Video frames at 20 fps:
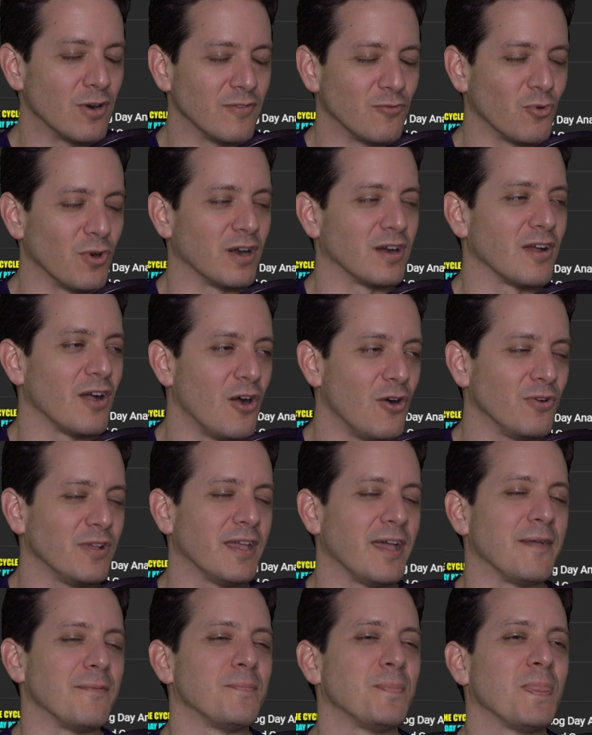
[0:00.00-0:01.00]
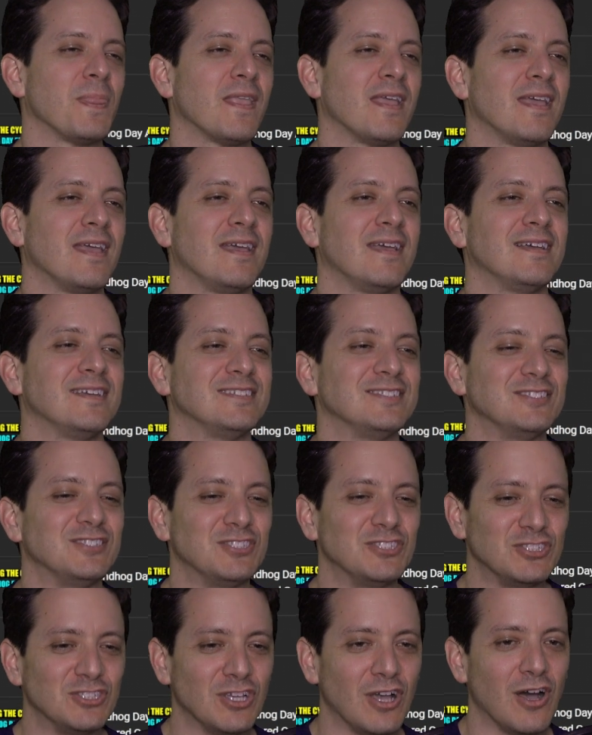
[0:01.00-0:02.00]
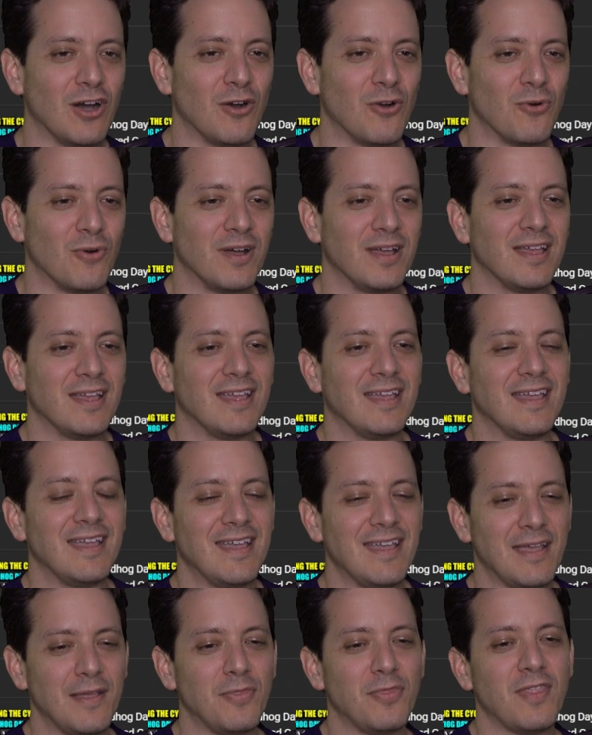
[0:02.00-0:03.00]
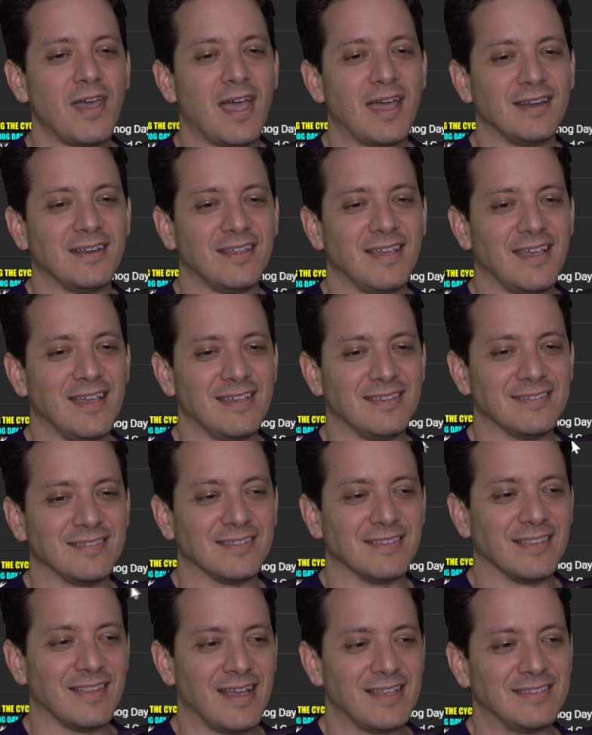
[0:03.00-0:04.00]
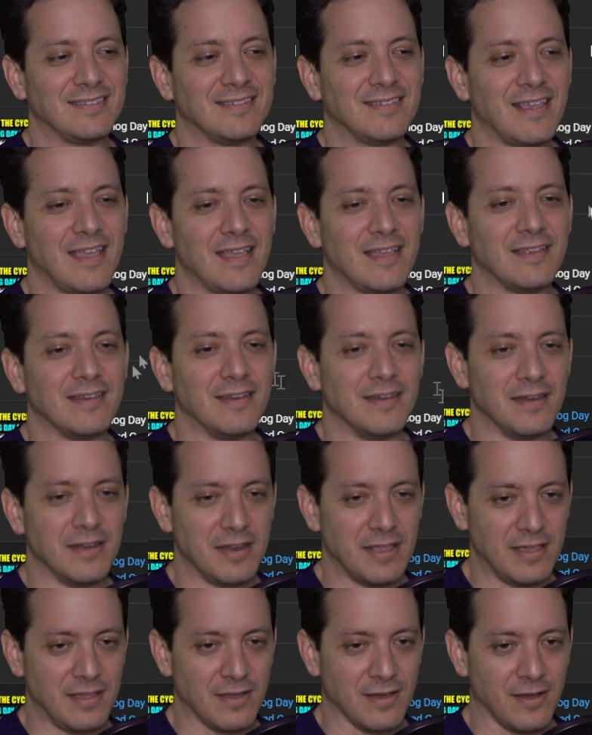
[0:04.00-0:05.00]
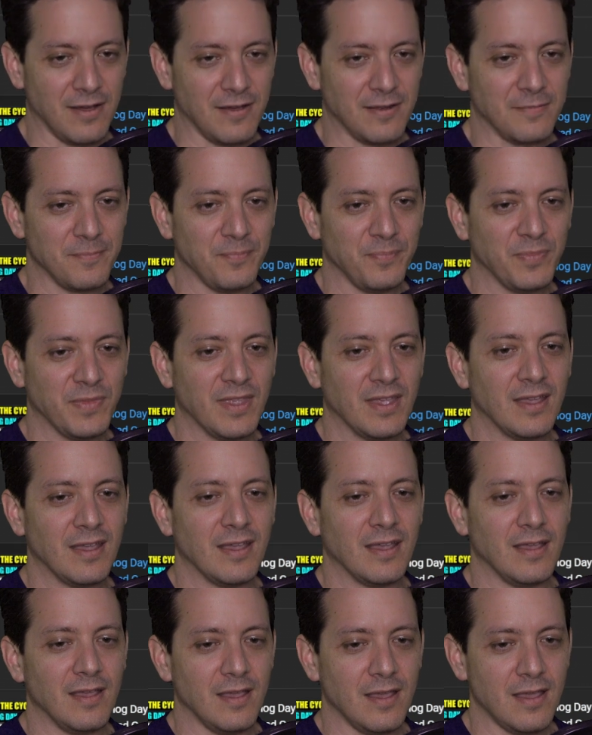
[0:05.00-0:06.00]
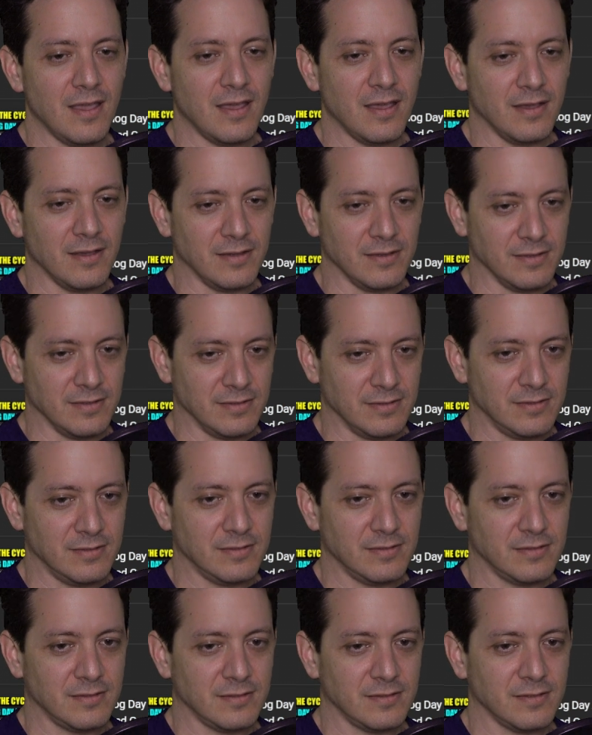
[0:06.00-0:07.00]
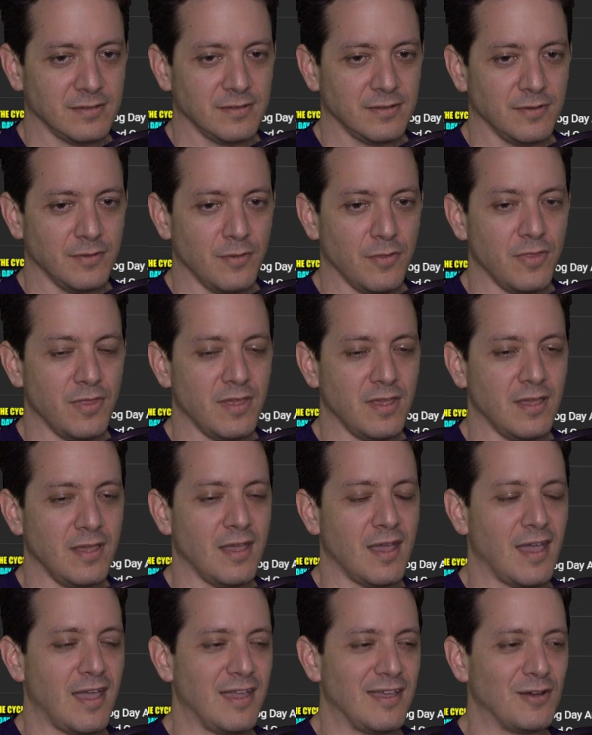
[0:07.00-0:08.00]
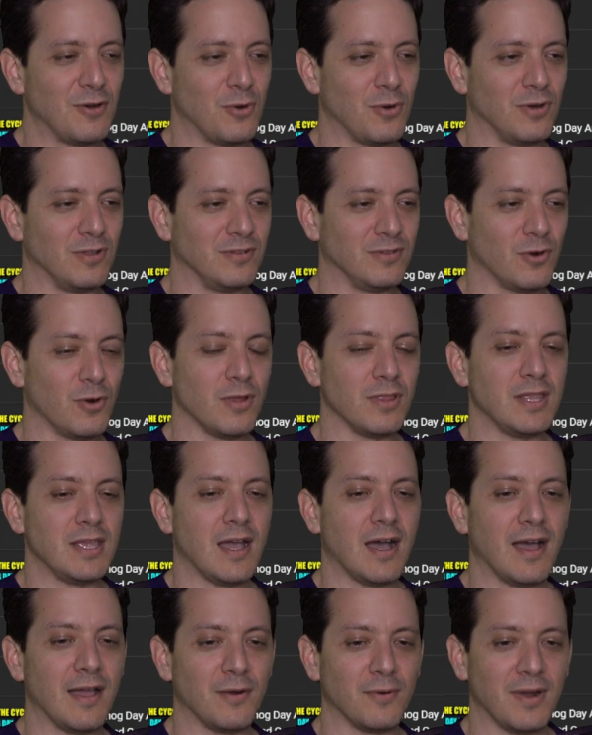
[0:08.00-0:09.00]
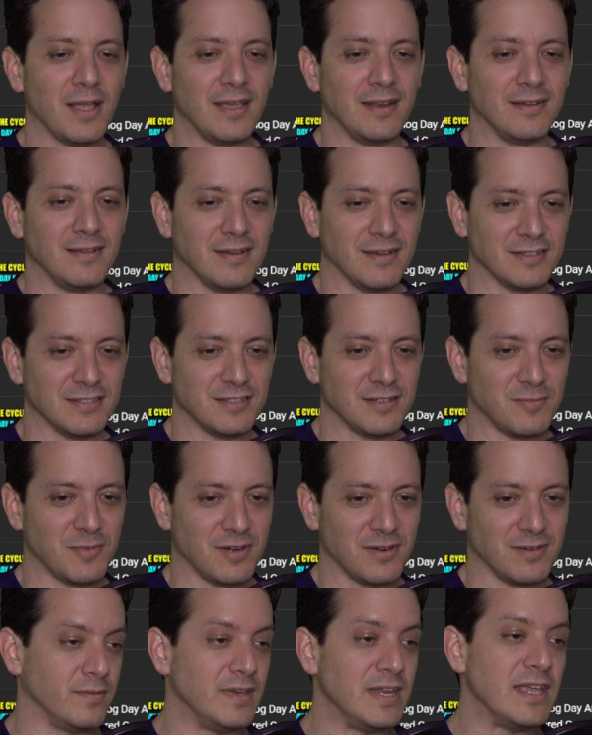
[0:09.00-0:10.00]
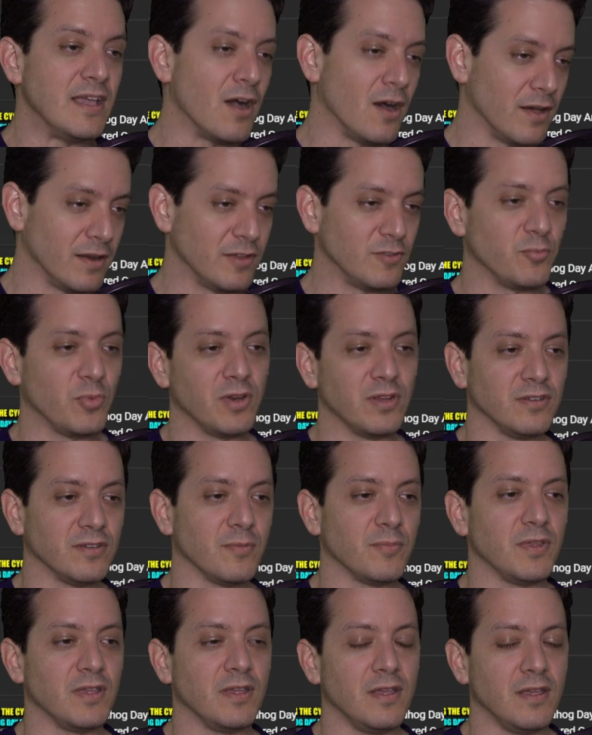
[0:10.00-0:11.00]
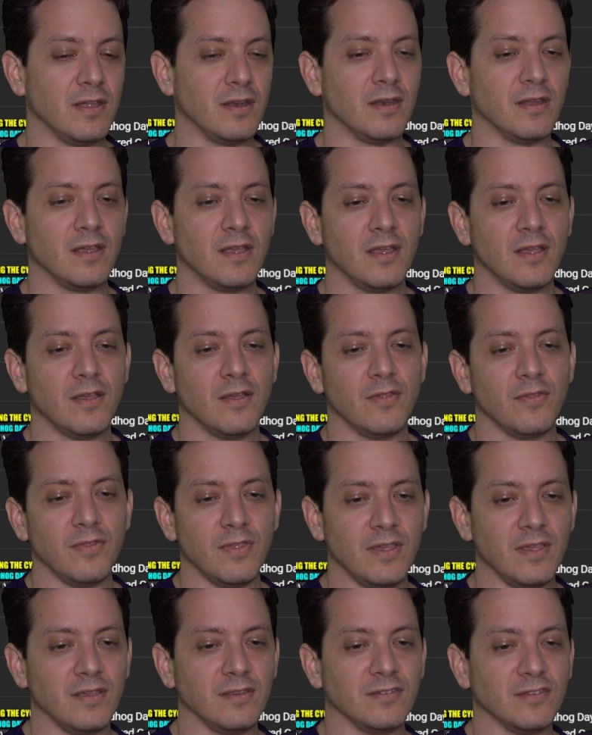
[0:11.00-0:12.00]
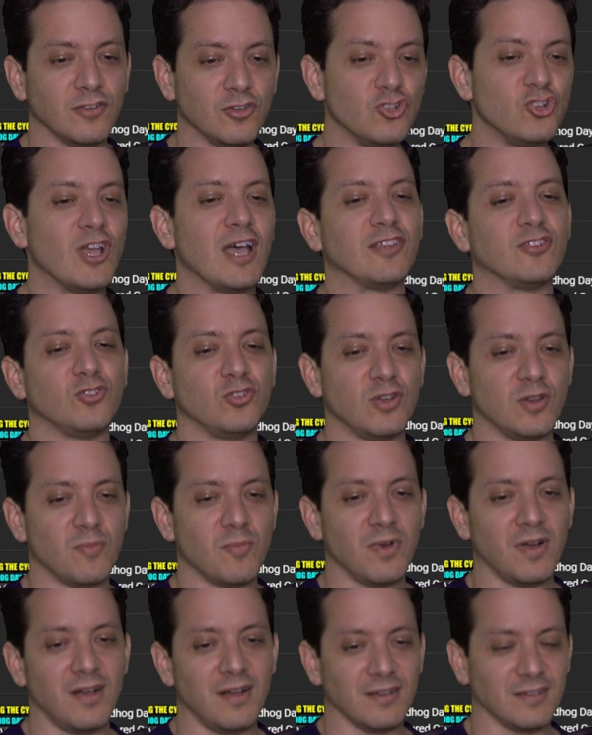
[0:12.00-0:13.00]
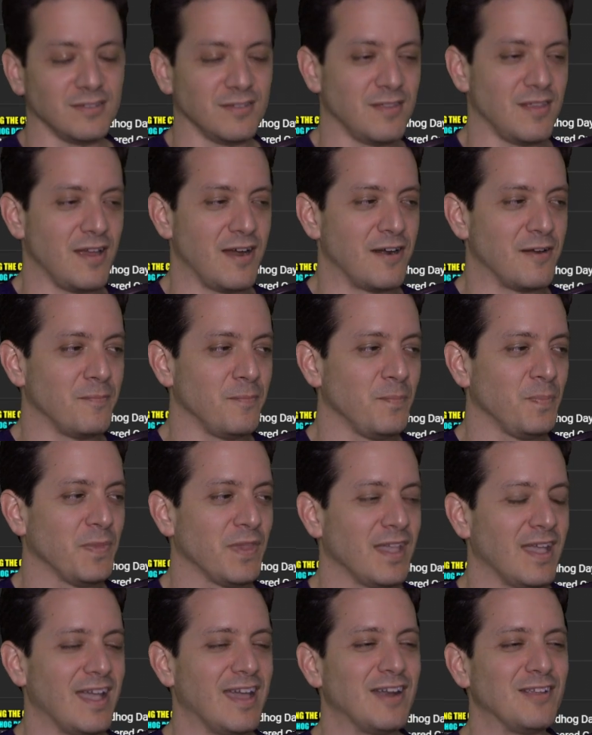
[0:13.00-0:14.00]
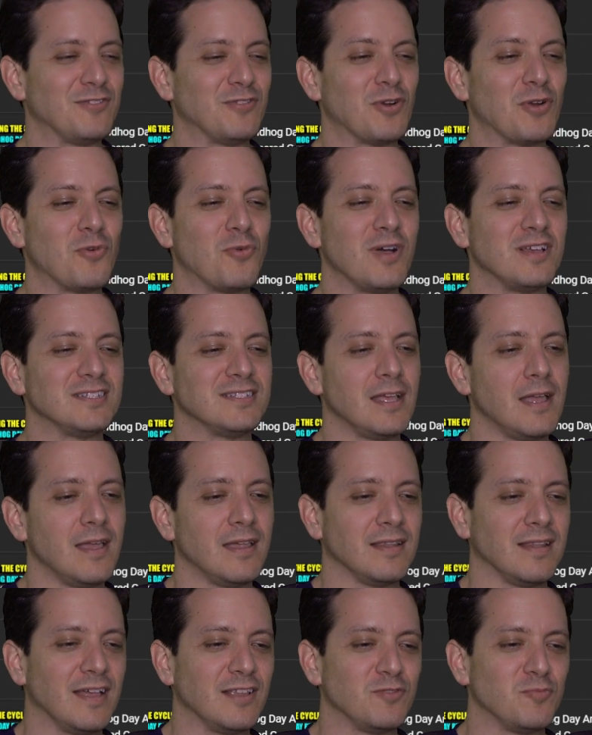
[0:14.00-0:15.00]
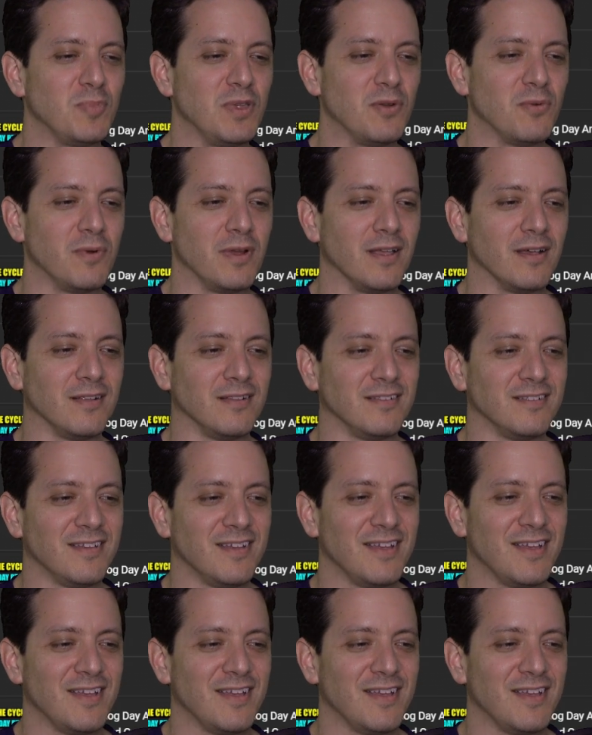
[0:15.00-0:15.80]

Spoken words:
of work. Okay, so in that case, let's say Neon is the a-hole or the irate customer. Neon is putting something in the suggestion box there, and it's a request, and let's be real,